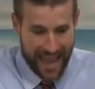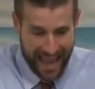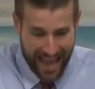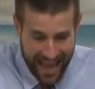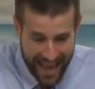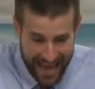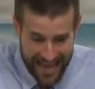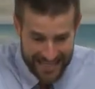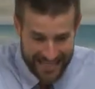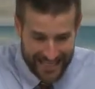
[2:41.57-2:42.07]

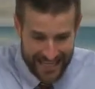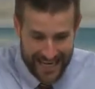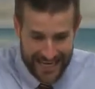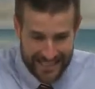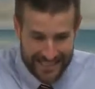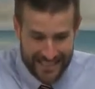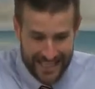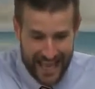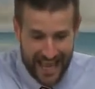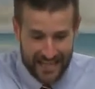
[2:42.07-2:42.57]
and
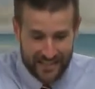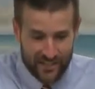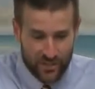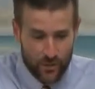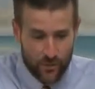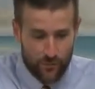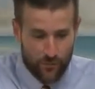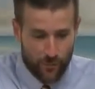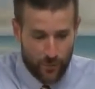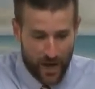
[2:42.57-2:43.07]
against thy
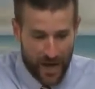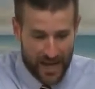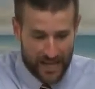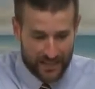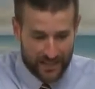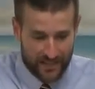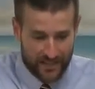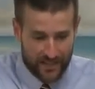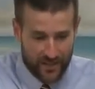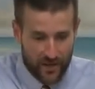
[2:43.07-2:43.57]
two
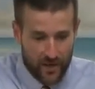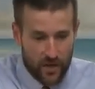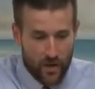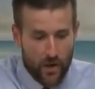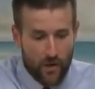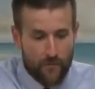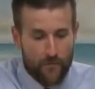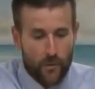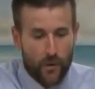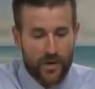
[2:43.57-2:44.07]
friends,
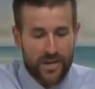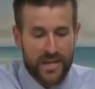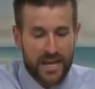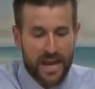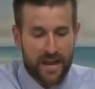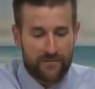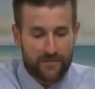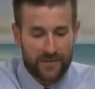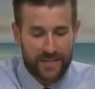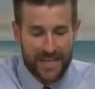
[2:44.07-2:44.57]
for
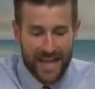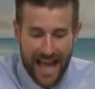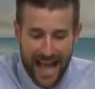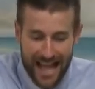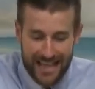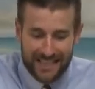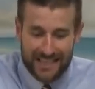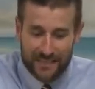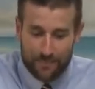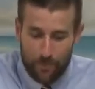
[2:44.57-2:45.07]
ye have
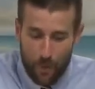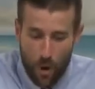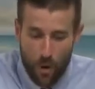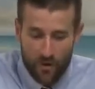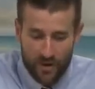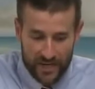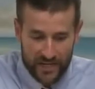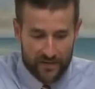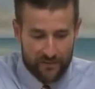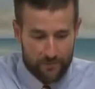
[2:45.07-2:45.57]
not
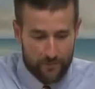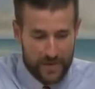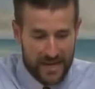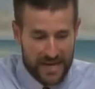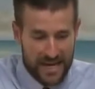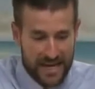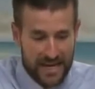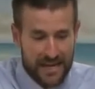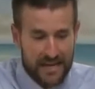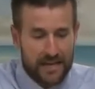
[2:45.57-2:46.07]
spoken of
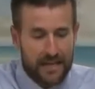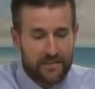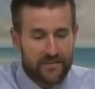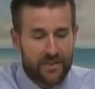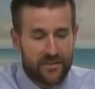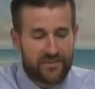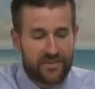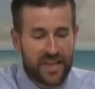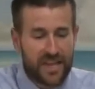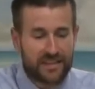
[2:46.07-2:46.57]
me
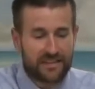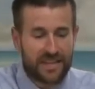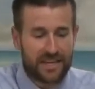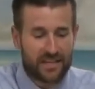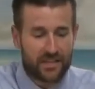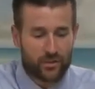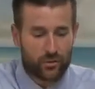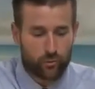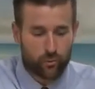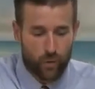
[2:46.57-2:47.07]
the thing
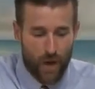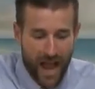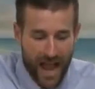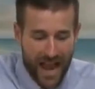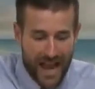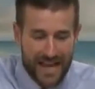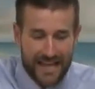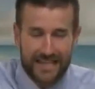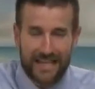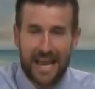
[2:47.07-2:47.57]
that is
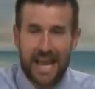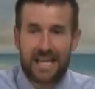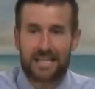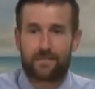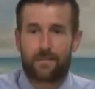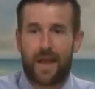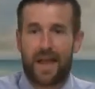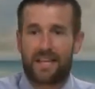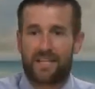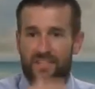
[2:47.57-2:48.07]
right
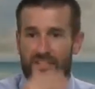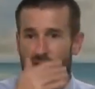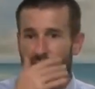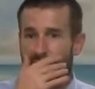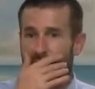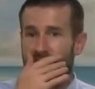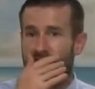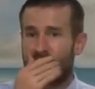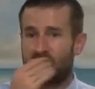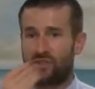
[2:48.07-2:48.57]
as my
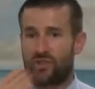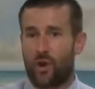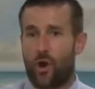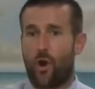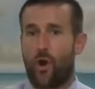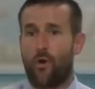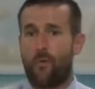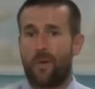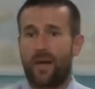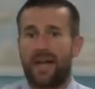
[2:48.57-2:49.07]
servant
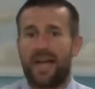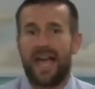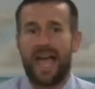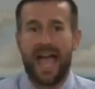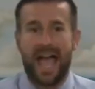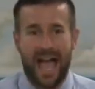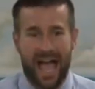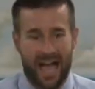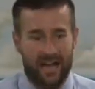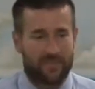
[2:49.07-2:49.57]
Job
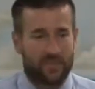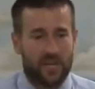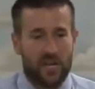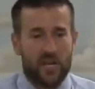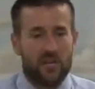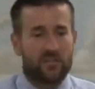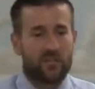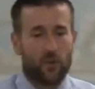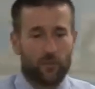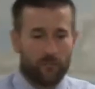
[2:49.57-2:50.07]
hath.
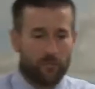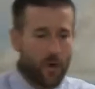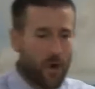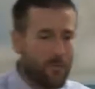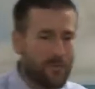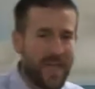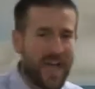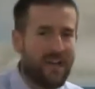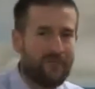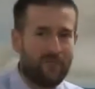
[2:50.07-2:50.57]
So
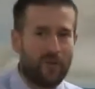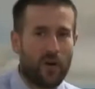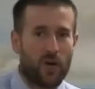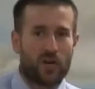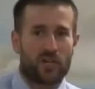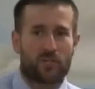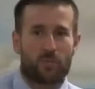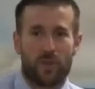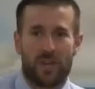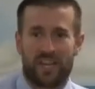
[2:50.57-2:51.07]
from that
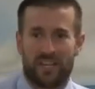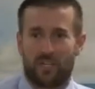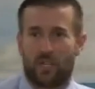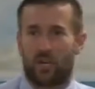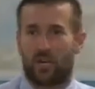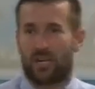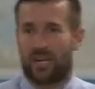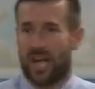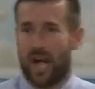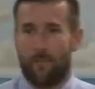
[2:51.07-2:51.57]
verse, we can
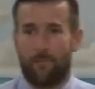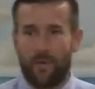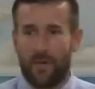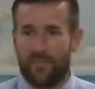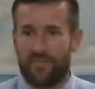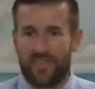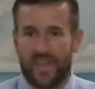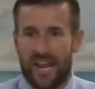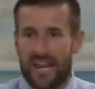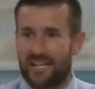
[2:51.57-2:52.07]
learn a
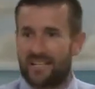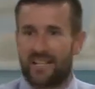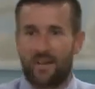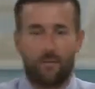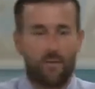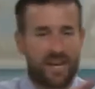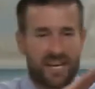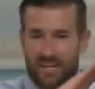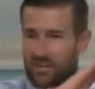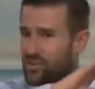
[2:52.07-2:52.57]
couple of things
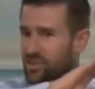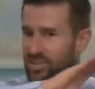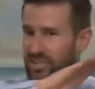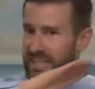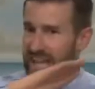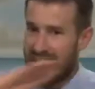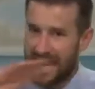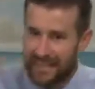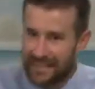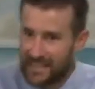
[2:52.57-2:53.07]
that we can
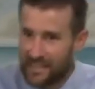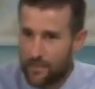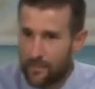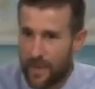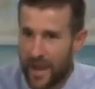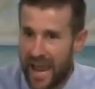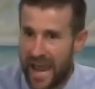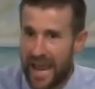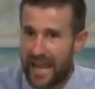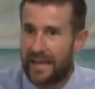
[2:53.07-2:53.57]
just take to the
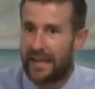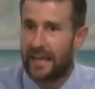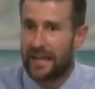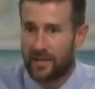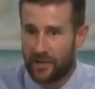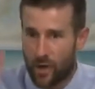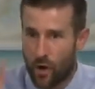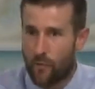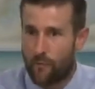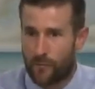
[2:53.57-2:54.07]
bank
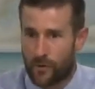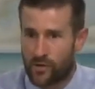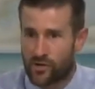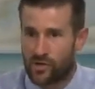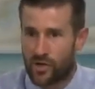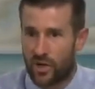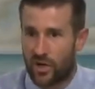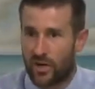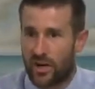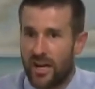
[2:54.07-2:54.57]
and know for
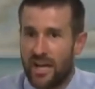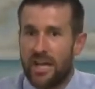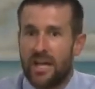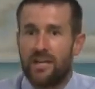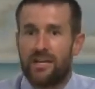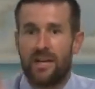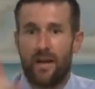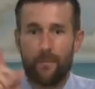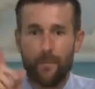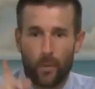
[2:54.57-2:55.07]
sure.
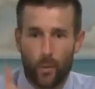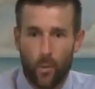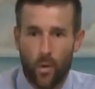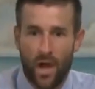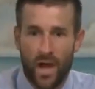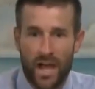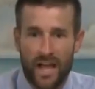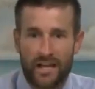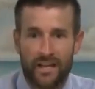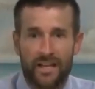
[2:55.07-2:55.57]
Number
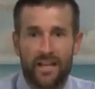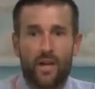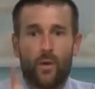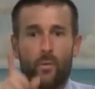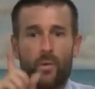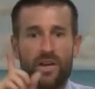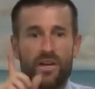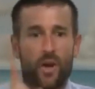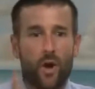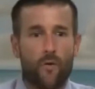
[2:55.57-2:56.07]
one,
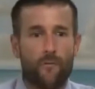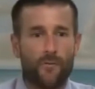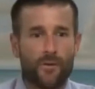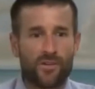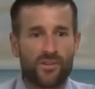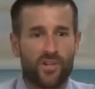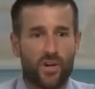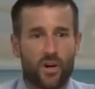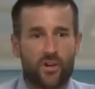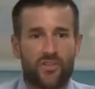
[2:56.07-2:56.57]
we know
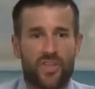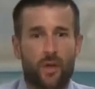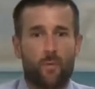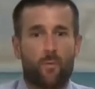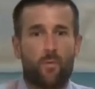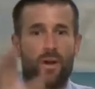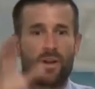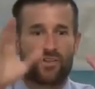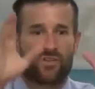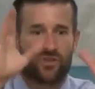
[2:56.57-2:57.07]
for sure
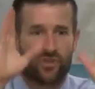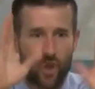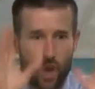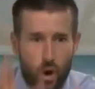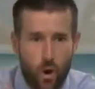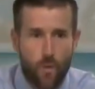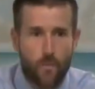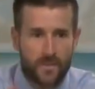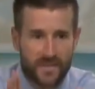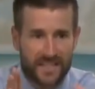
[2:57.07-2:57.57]
that what
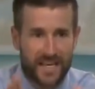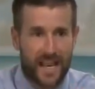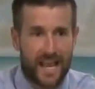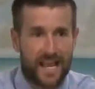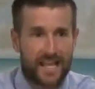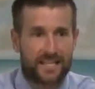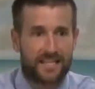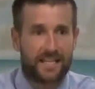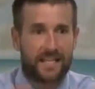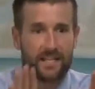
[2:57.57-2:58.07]
Job
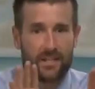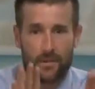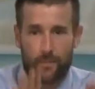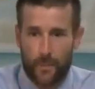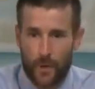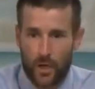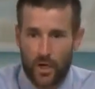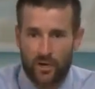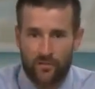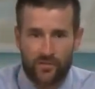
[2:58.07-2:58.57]
says in the
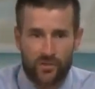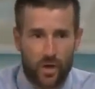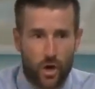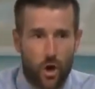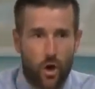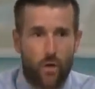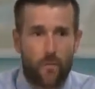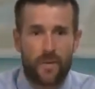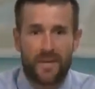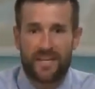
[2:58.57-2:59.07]
book of
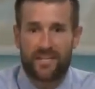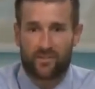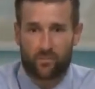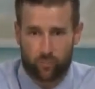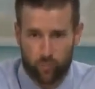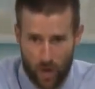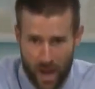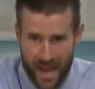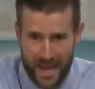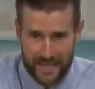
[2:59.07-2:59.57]
Job
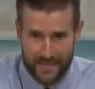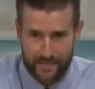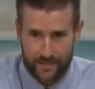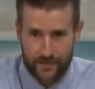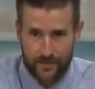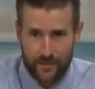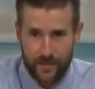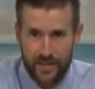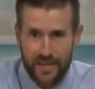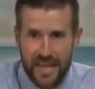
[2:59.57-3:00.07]
is
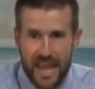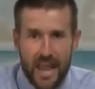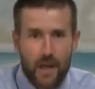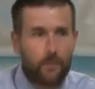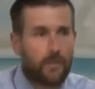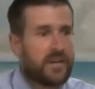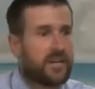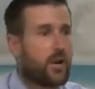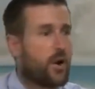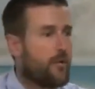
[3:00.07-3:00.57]
right.
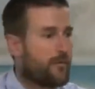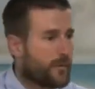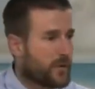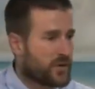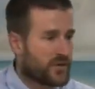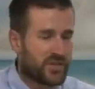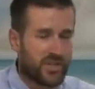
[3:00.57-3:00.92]
And we know for